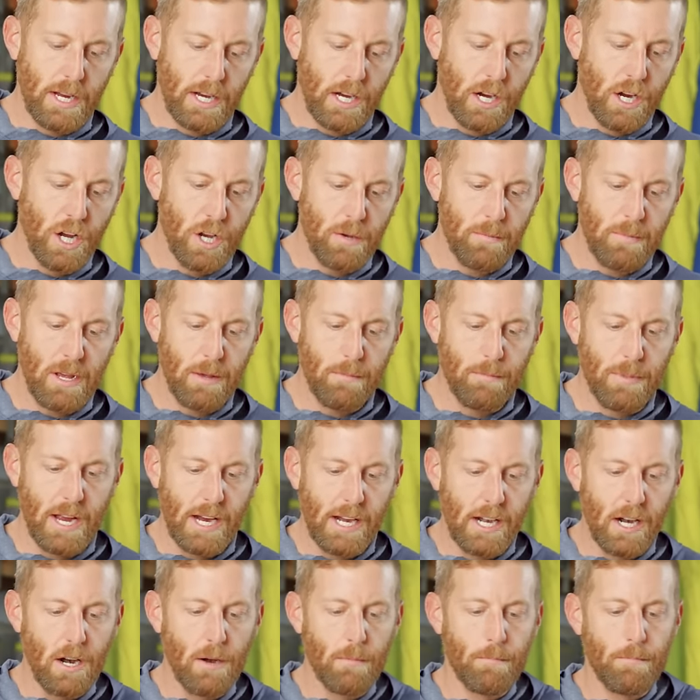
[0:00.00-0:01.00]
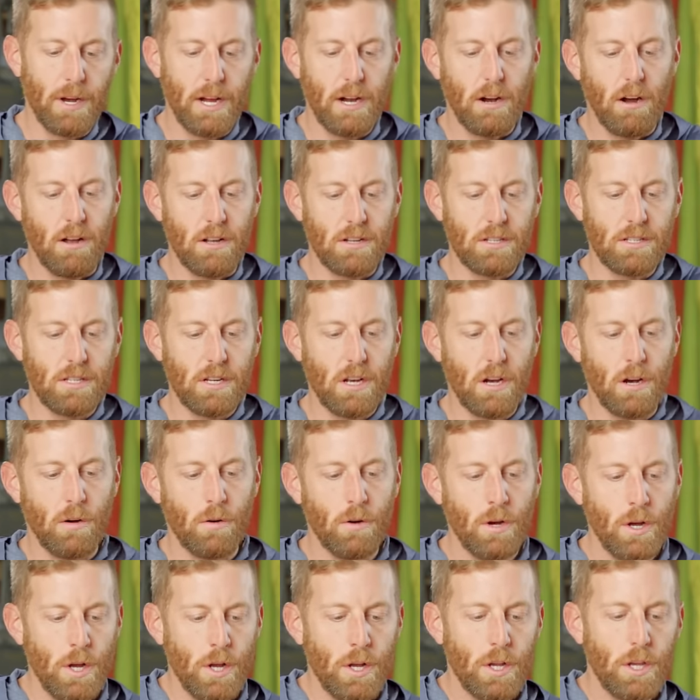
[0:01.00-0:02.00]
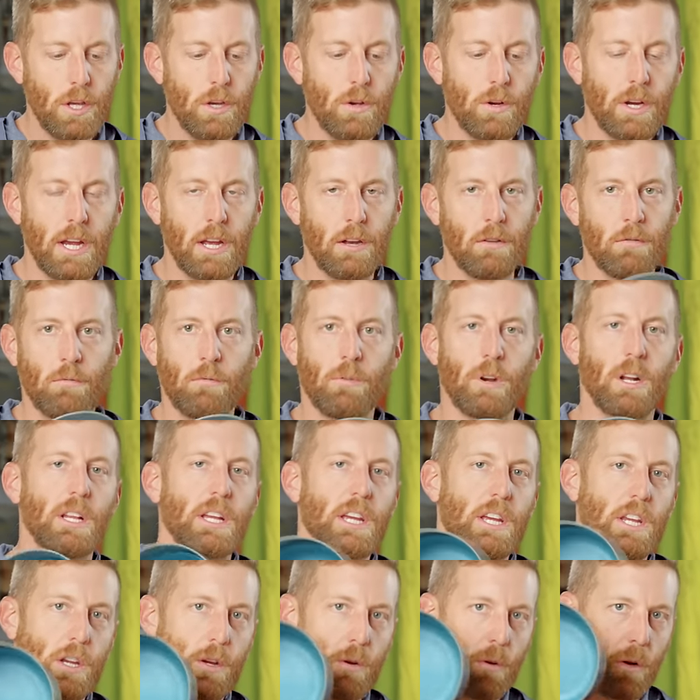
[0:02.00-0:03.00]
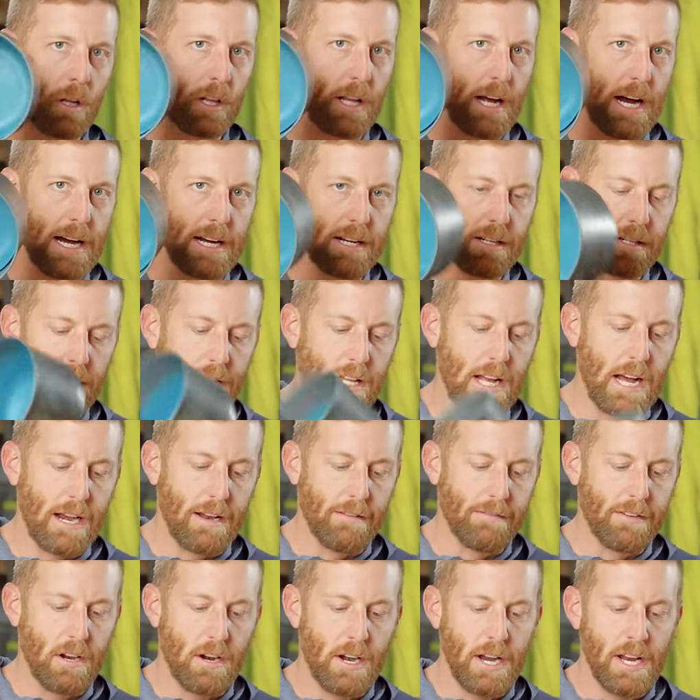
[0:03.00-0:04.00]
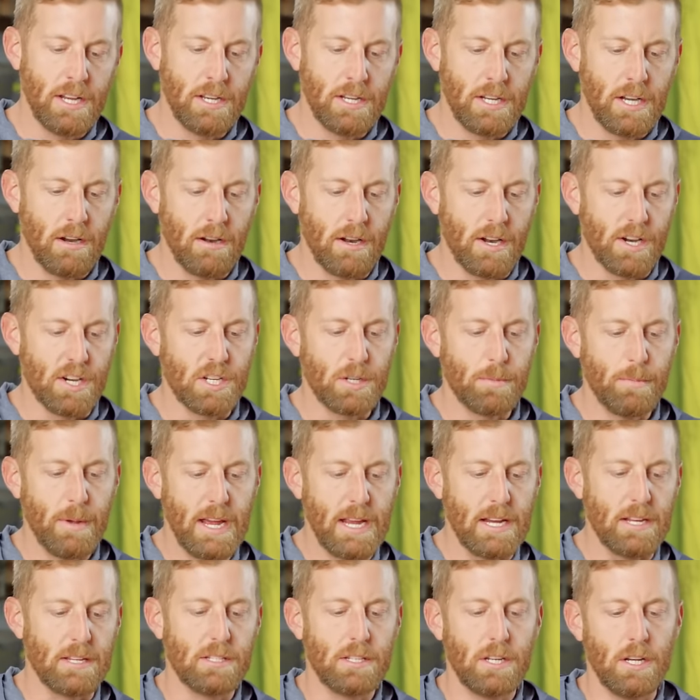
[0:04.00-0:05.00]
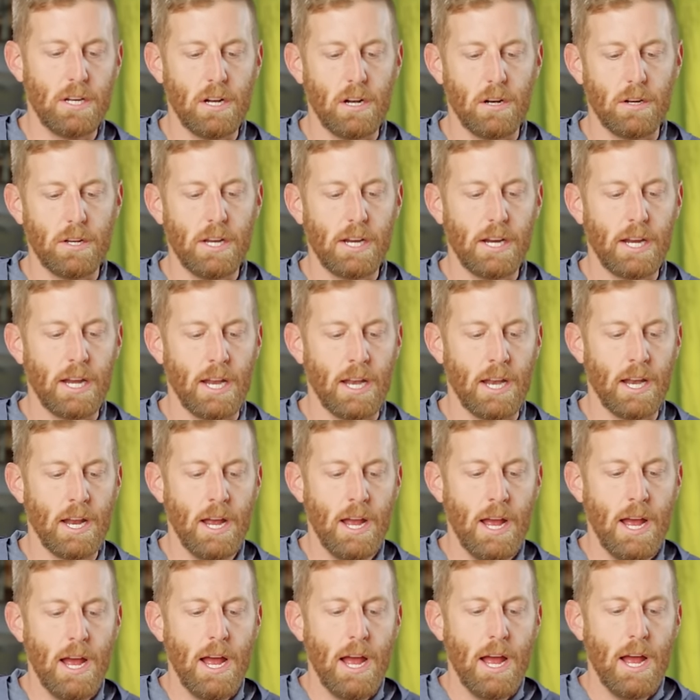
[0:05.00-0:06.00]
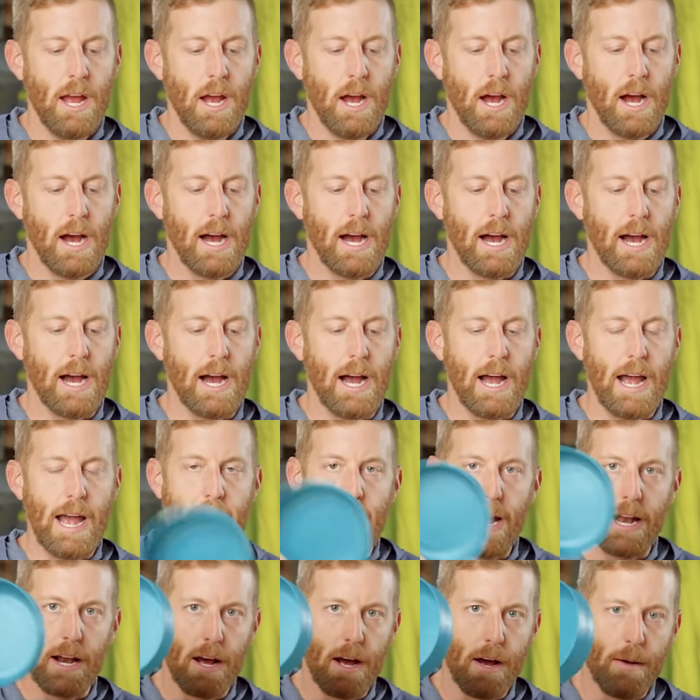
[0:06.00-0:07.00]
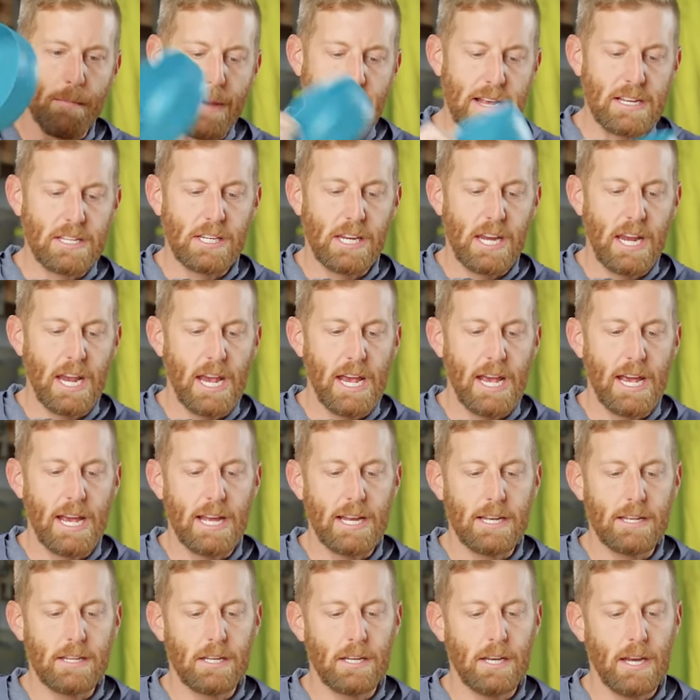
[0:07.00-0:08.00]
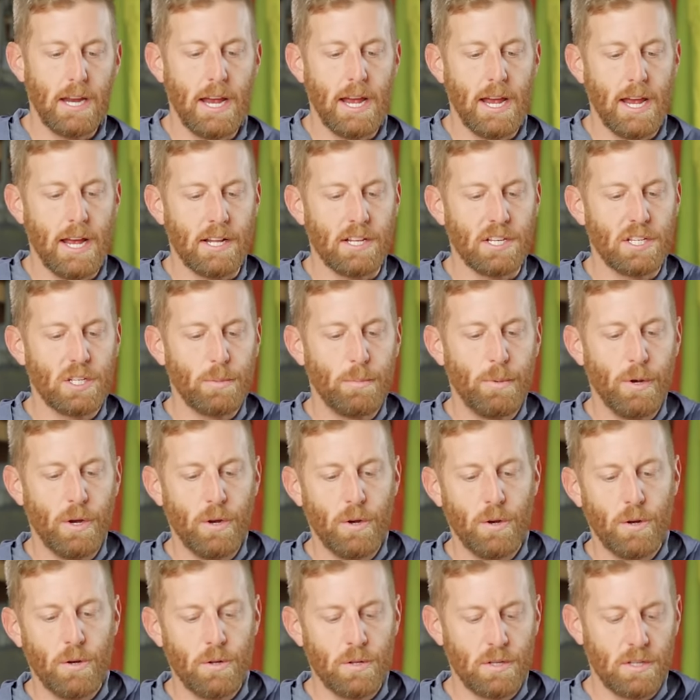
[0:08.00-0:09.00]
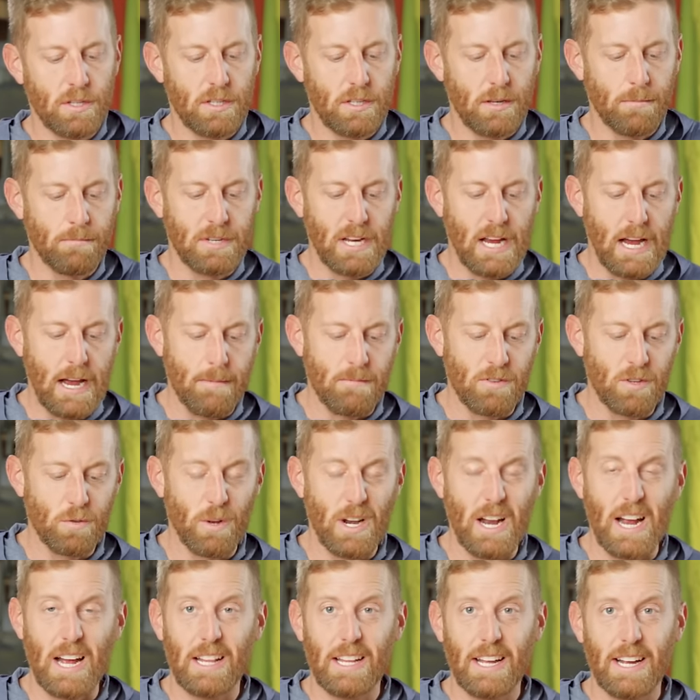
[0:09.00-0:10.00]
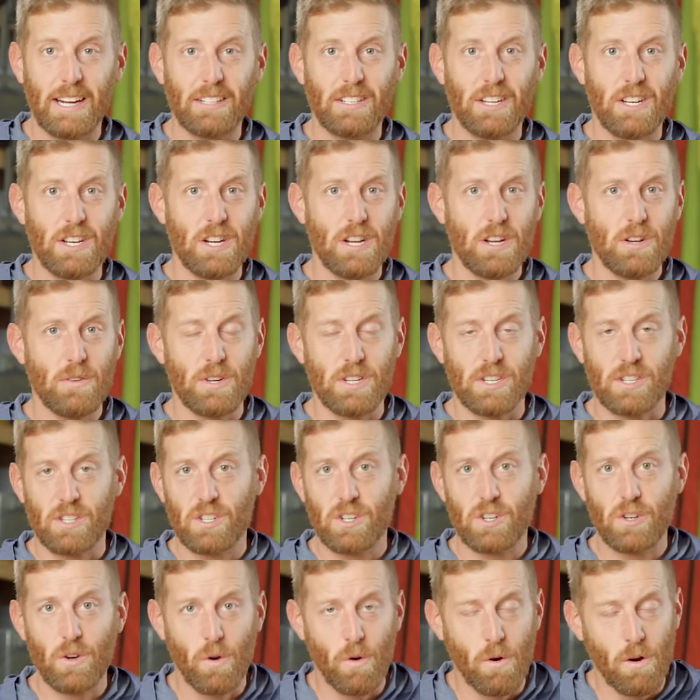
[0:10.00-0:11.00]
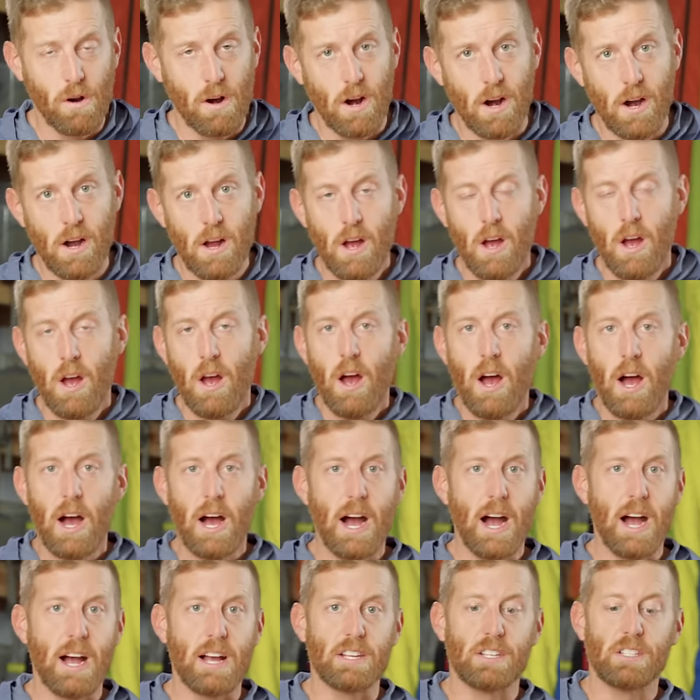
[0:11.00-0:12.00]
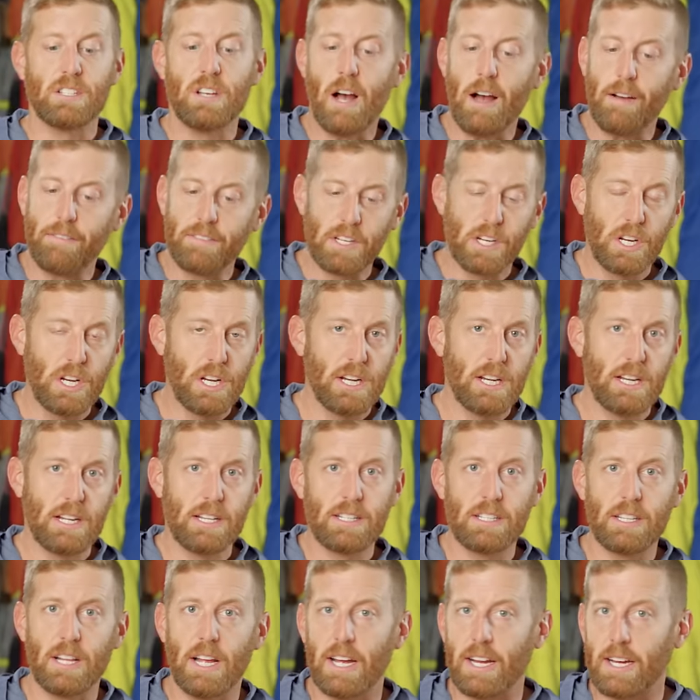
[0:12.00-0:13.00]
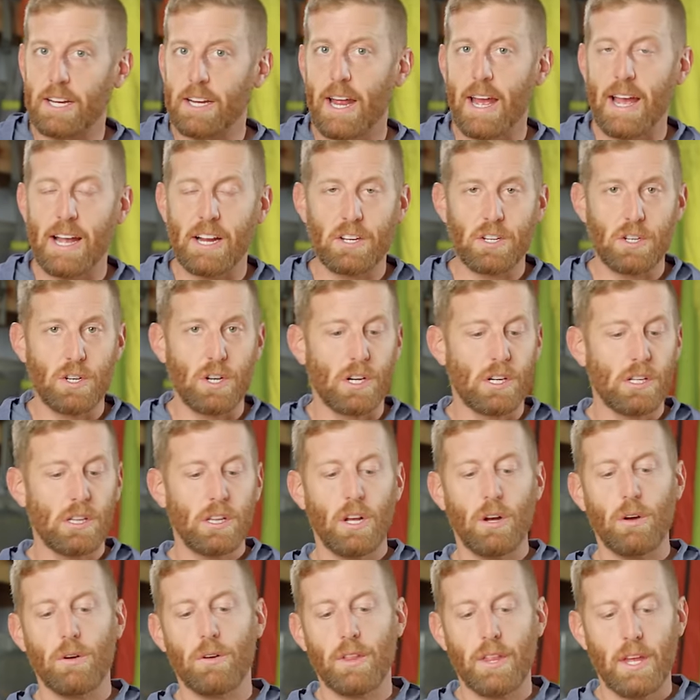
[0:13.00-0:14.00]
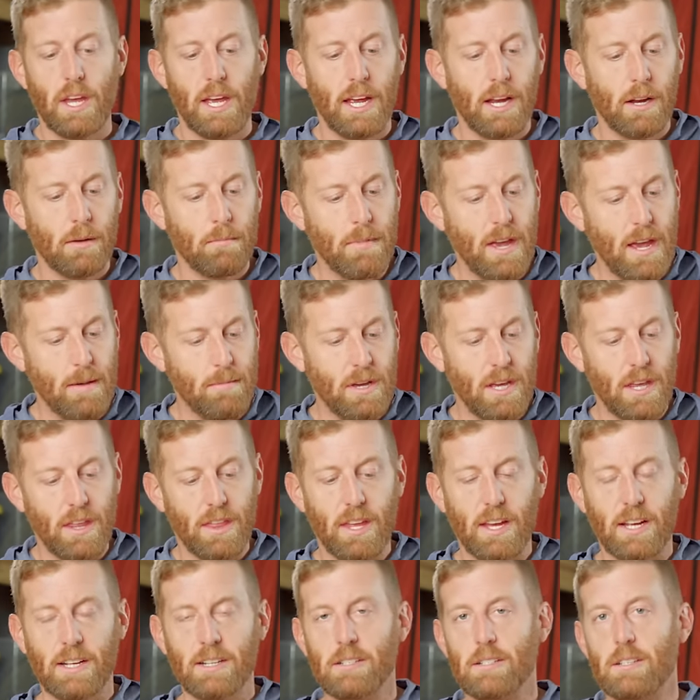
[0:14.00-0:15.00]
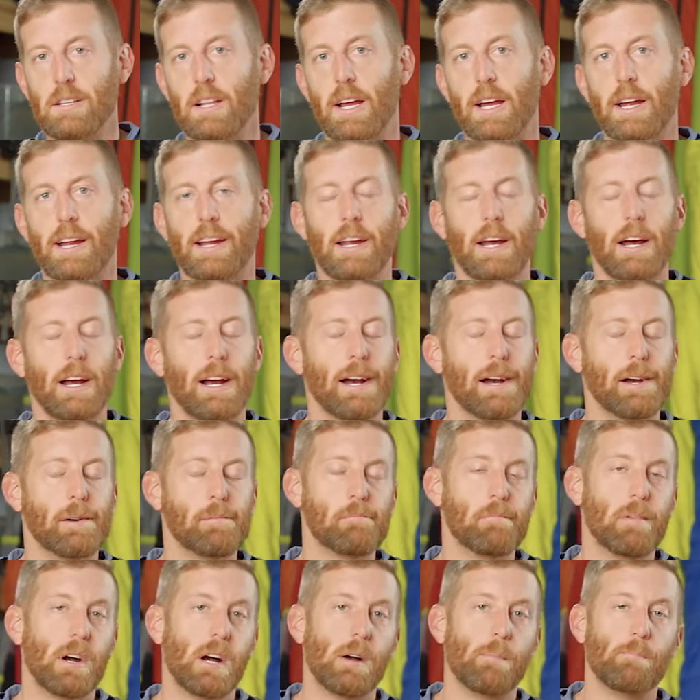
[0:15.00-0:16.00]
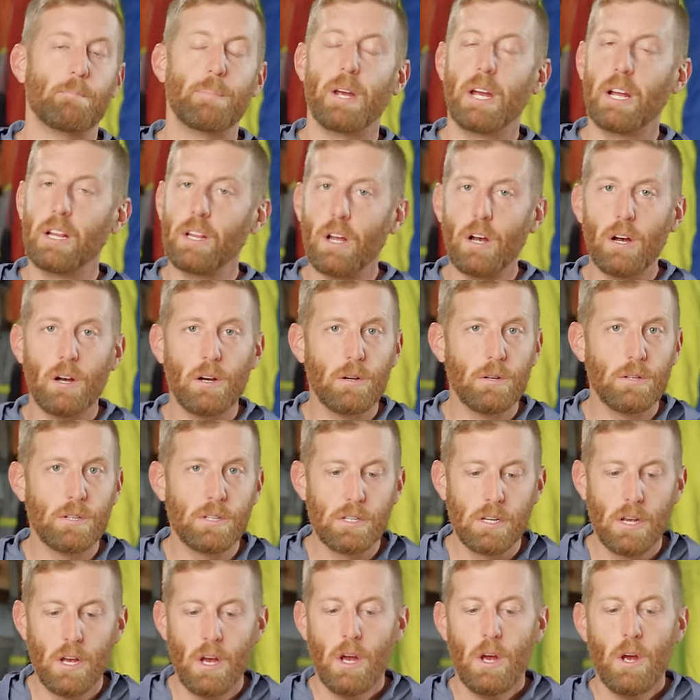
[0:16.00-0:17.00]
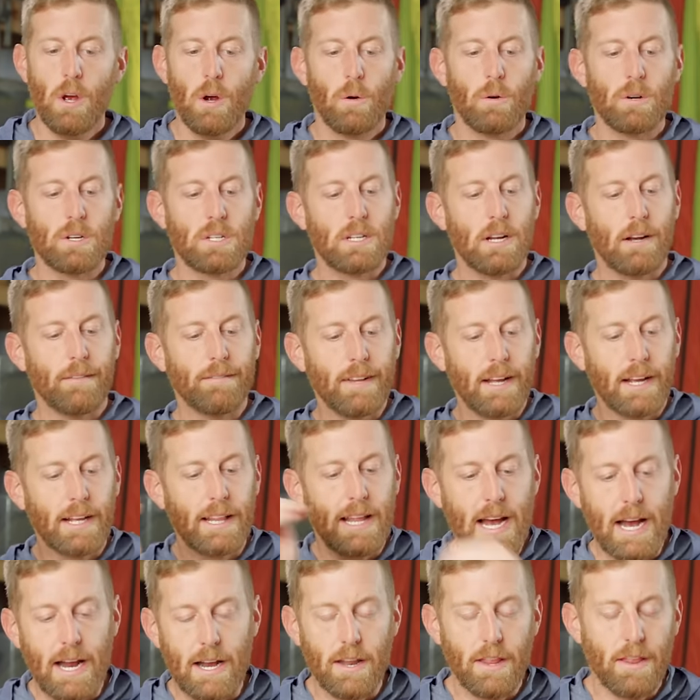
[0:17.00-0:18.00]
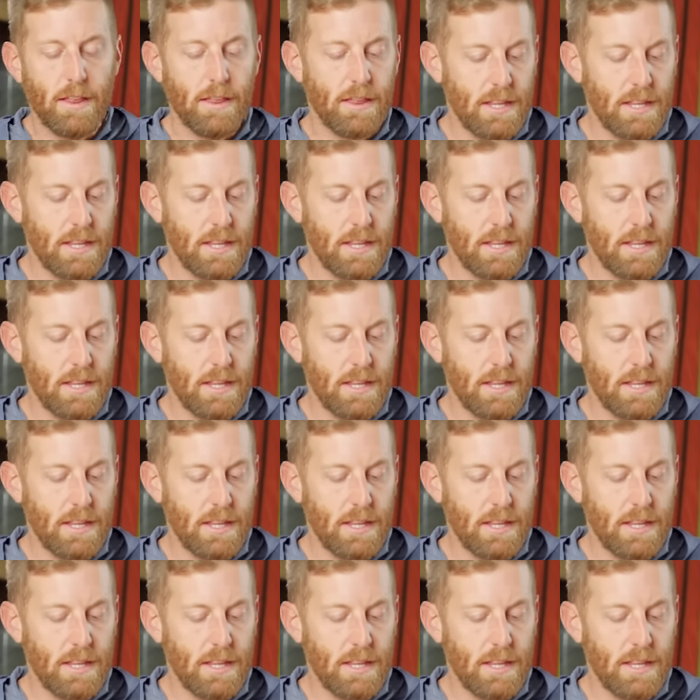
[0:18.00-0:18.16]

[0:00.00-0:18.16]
It could be bigger, but also you can really utilize a lot of your interior space. You know, you can add a mess kit and spoons. Sometimes what I like to do is store soft goods like extra clothing, maybe things like pillows or stuff like that.